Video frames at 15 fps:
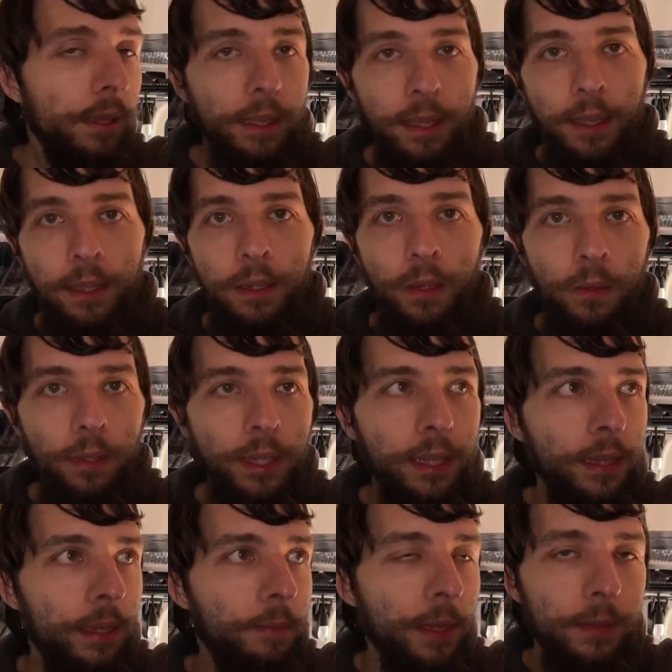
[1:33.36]
And
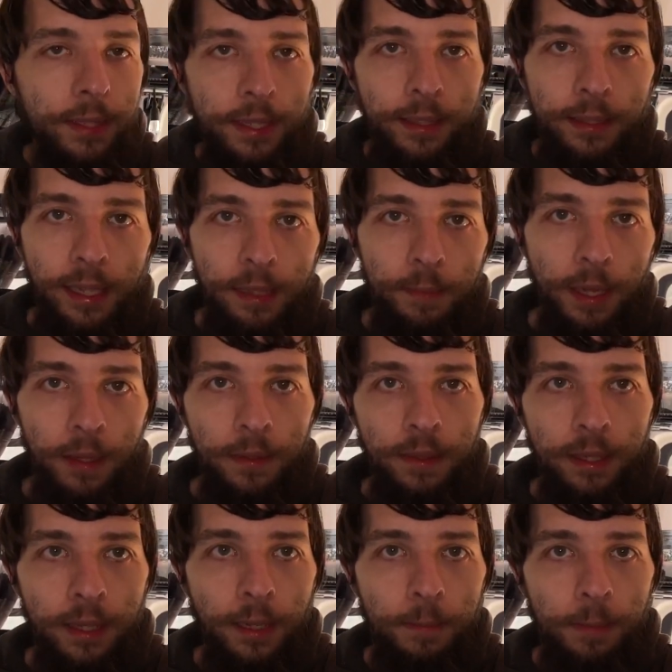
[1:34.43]
only about 16
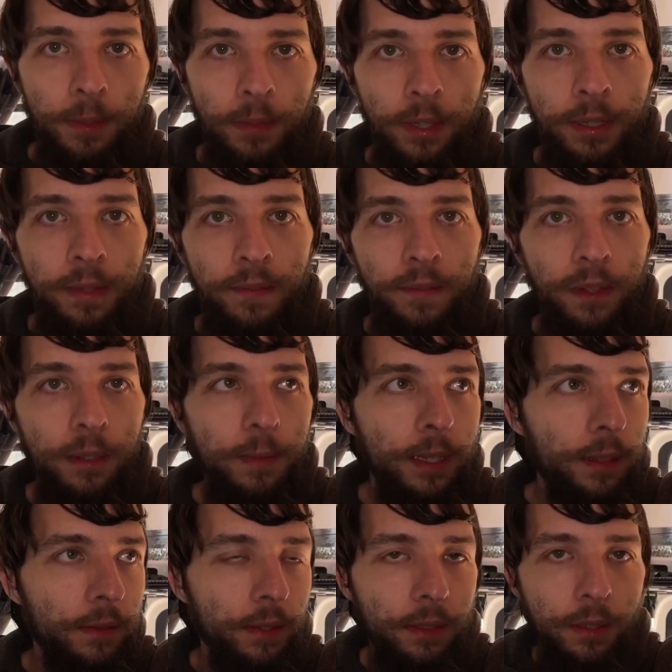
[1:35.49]
miles up the road
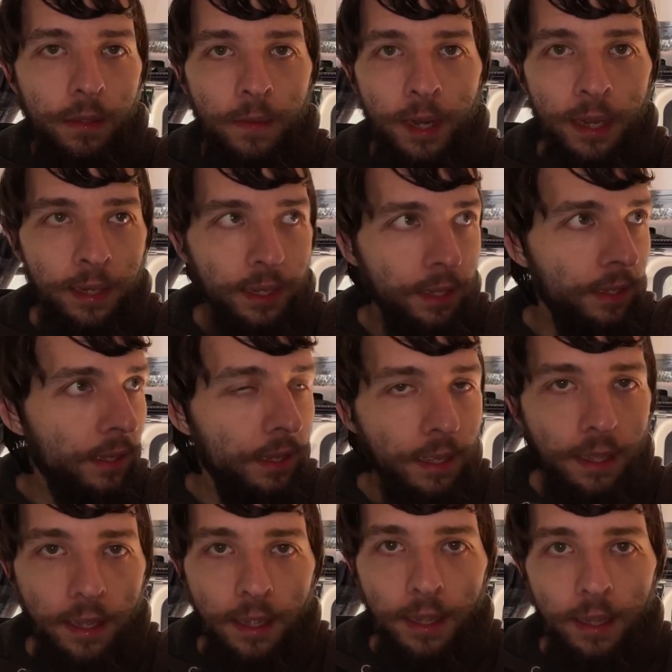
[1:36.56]
from Thunder Rock,
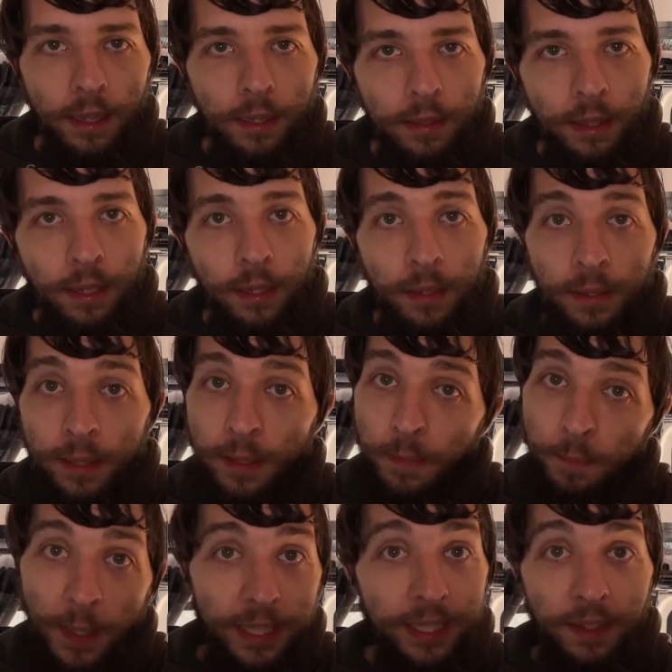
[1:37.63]
there's
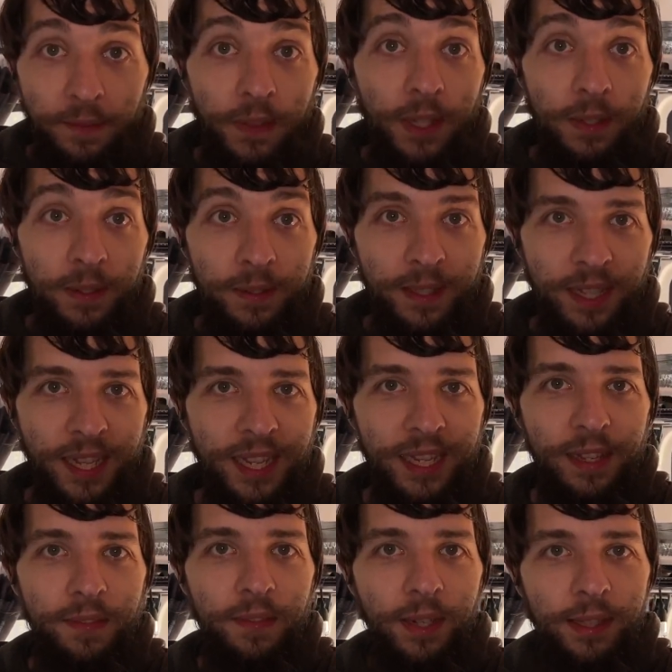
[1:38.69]
Benton Falls. And
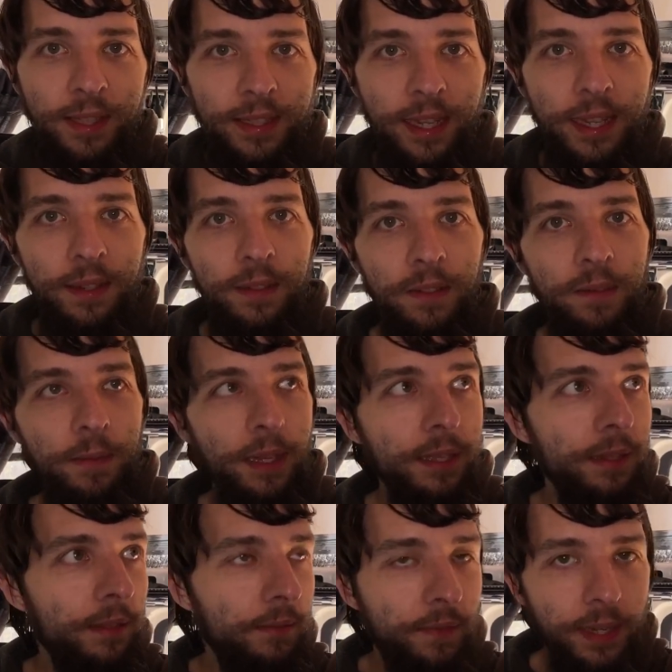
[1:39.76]
if you read the title of
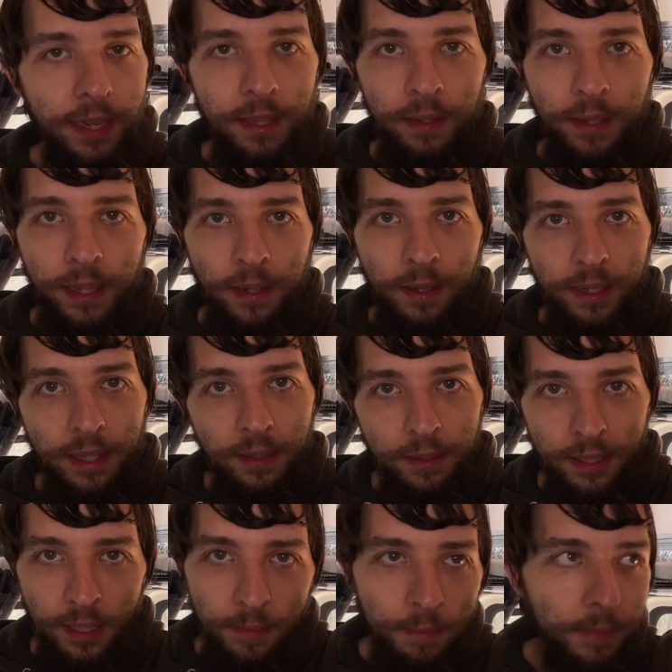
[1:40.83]
my video here on
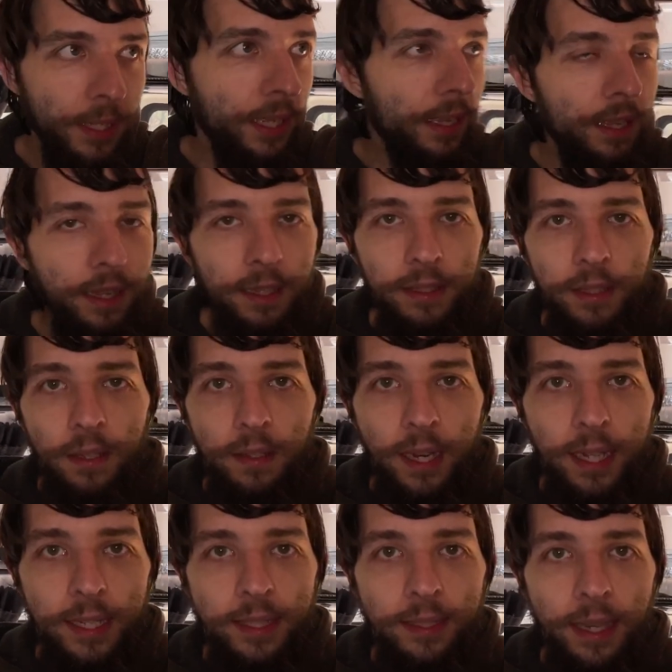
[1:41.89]
YouTube, it's called
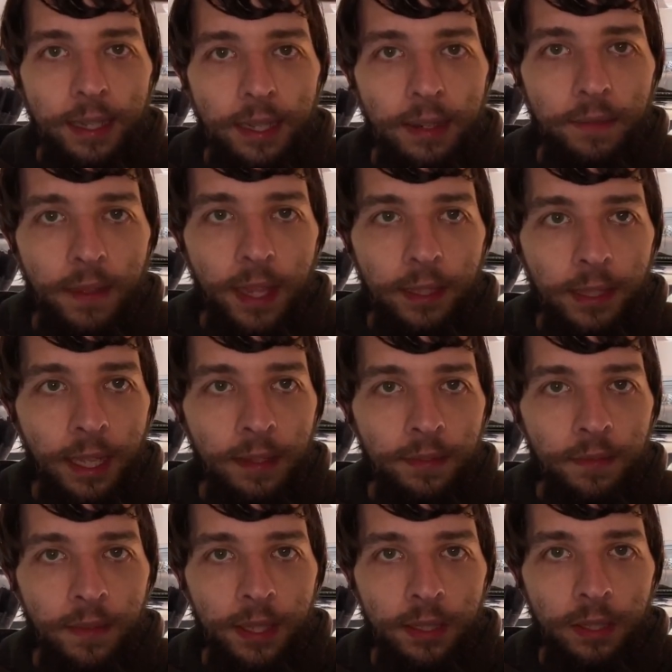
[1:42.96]
Extended Van Life
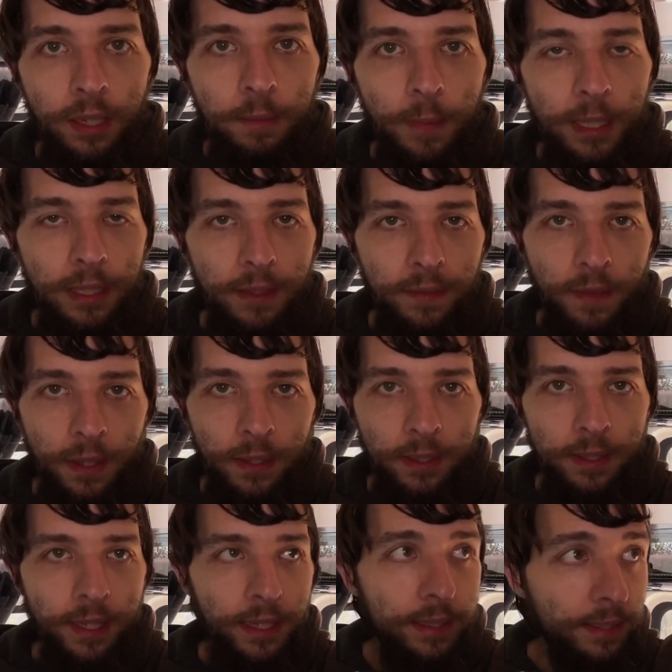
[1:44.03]
Adventure at Benton
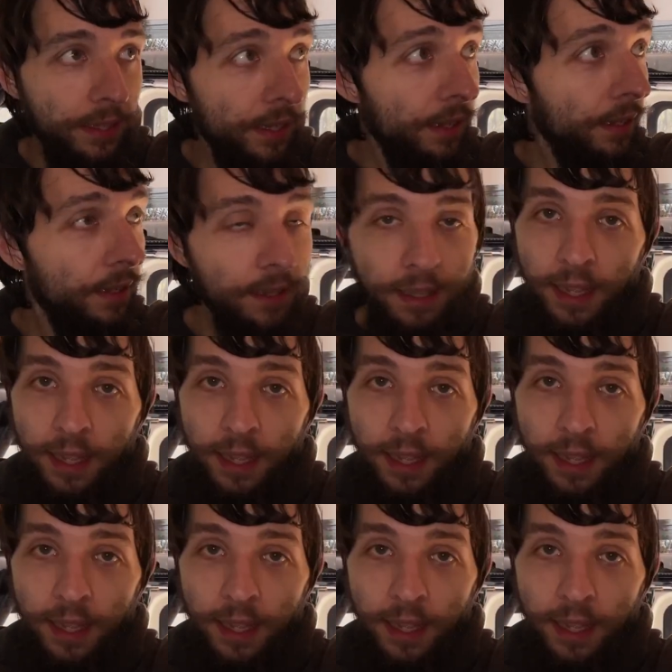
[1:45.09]
Falls, Tennessee.